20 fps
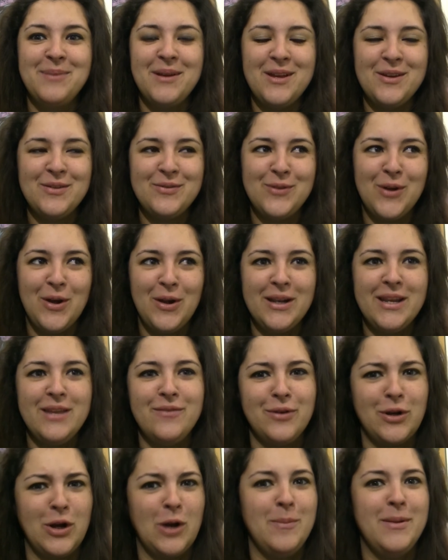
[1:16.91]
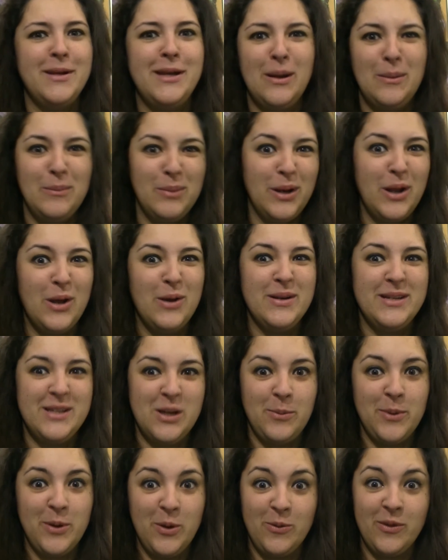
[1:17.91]
But if not, leave a comment down below and
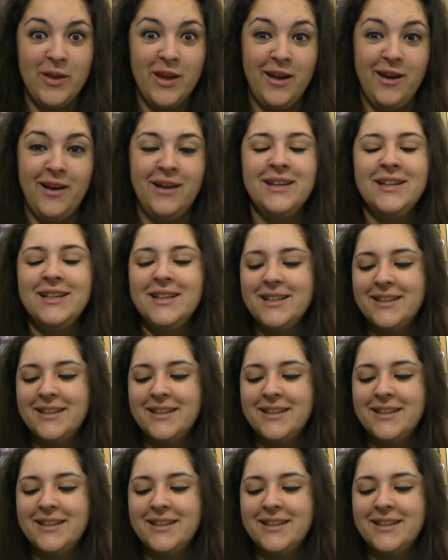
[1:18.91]
tell me who they are.